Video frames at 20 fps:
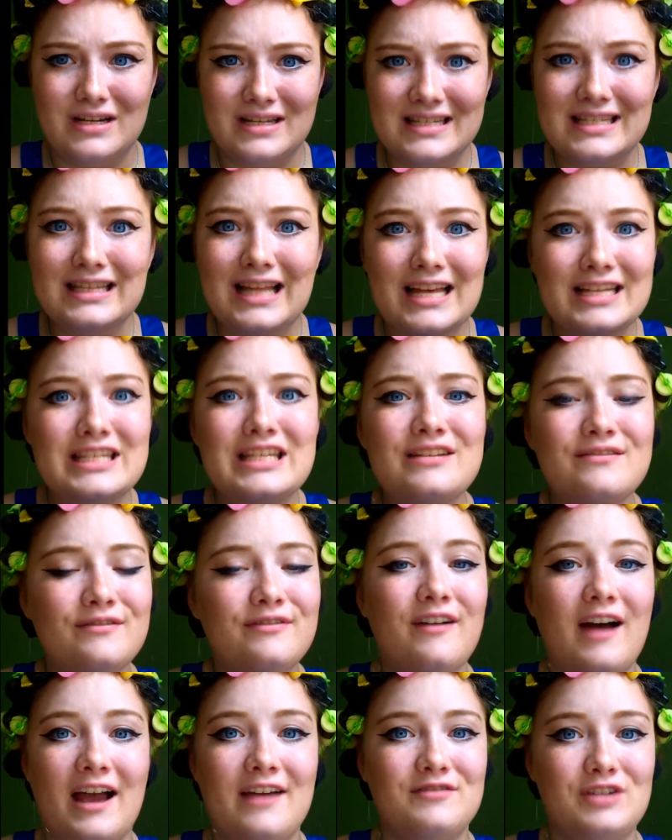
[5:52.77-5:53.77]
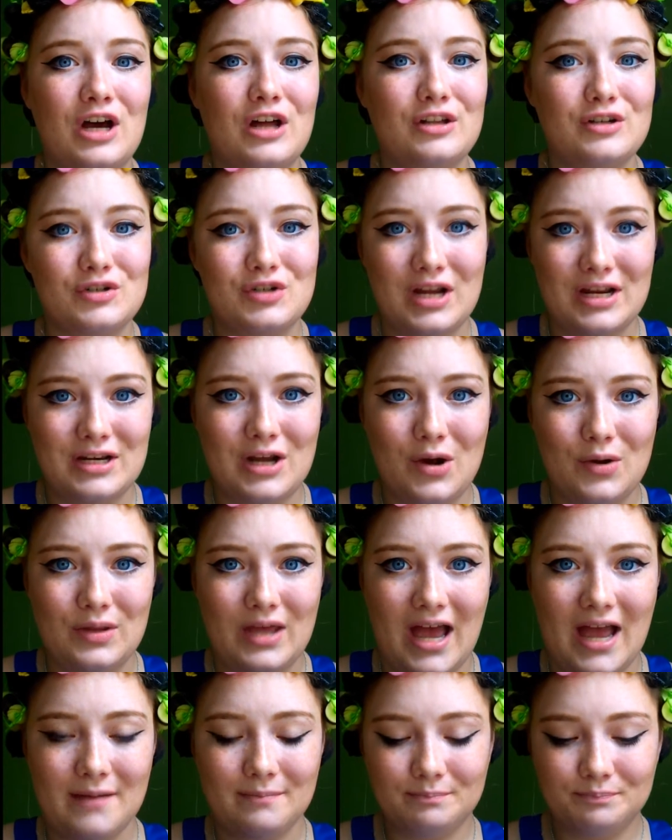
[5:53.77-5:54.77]
It's less than $5, I know
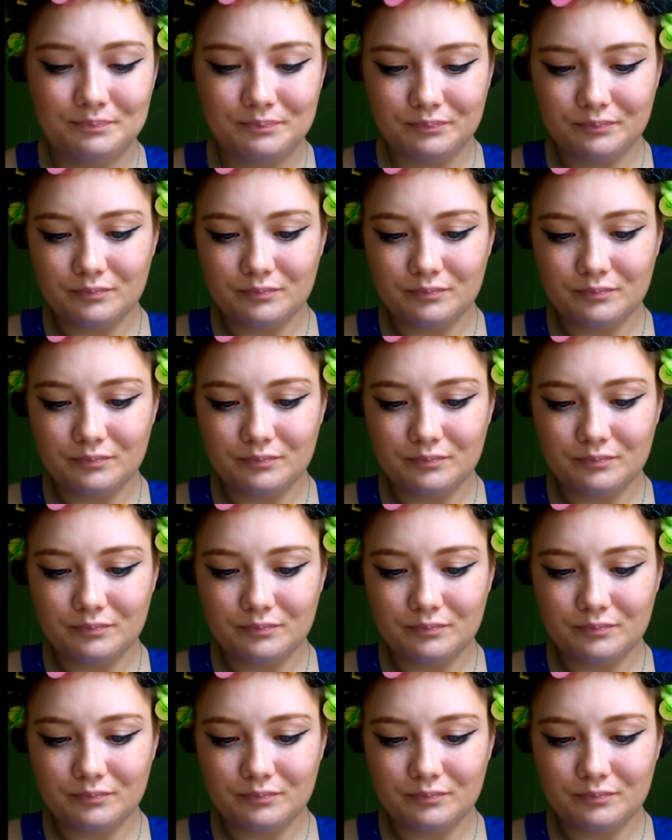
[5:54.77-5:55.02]
that.